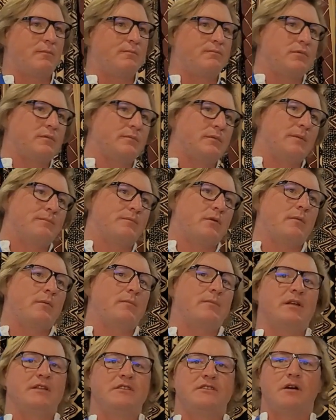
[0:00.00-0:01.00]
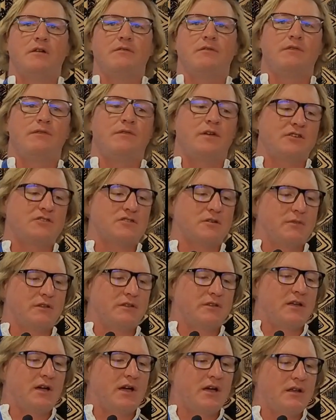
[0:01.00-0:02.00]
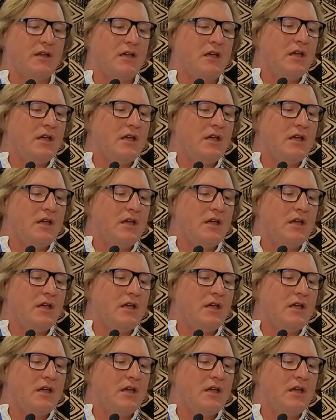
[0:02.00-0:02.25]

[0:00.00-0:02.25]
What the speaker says: the probability of infection, but again,